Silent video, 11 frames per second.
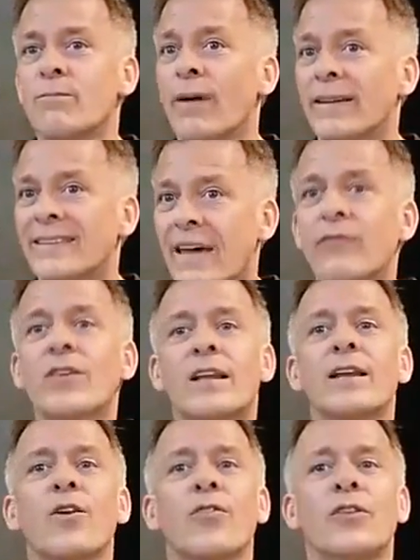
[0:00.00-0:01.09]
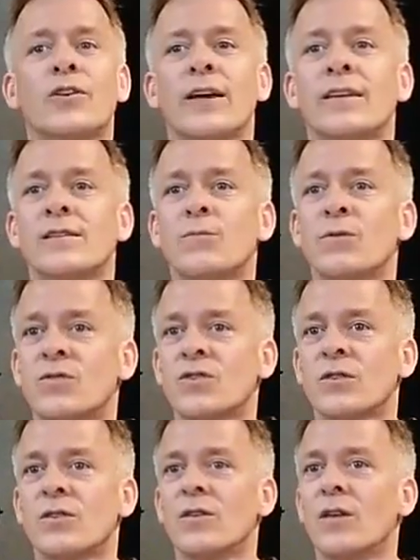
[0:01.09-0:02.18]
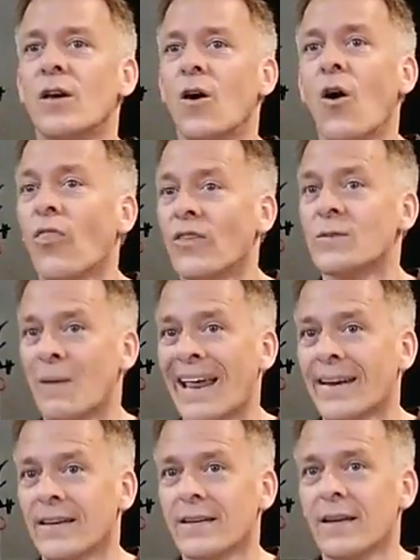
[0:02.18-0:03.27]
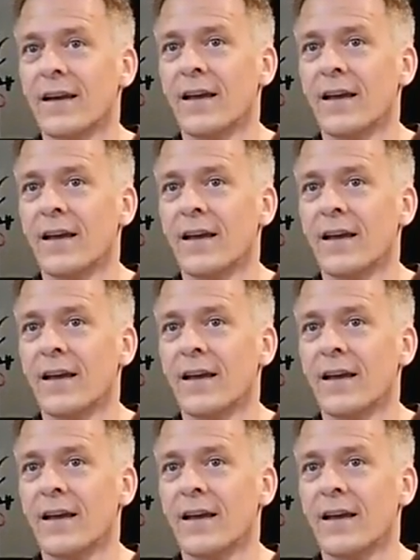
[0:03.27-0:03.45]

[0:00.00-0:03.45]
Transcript: but definitely not the greatest musician on this planet.